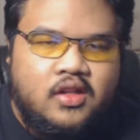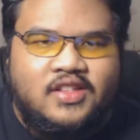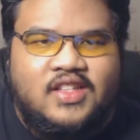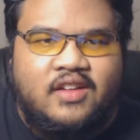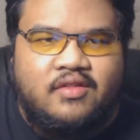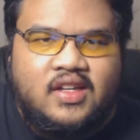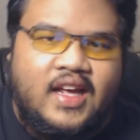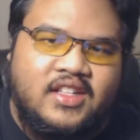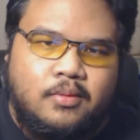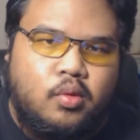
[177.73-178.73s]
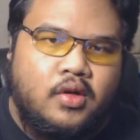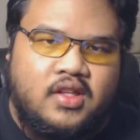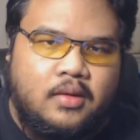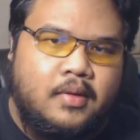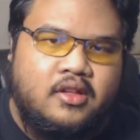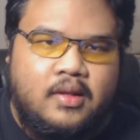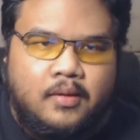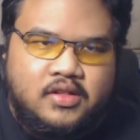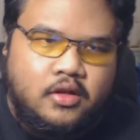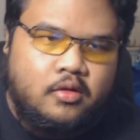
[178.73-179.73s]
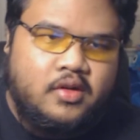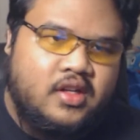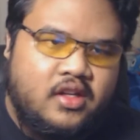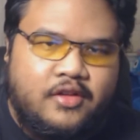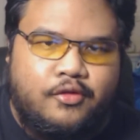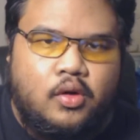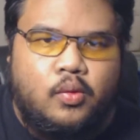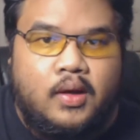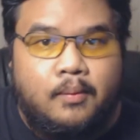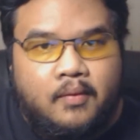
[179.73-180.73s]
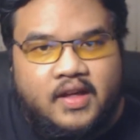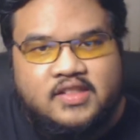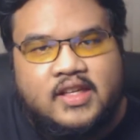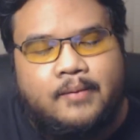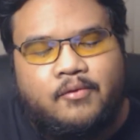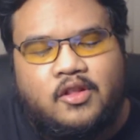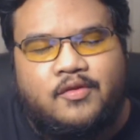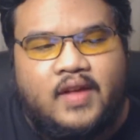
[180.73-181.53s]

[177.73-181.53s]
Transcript: it's not really as important about them because they're going a different way, except for the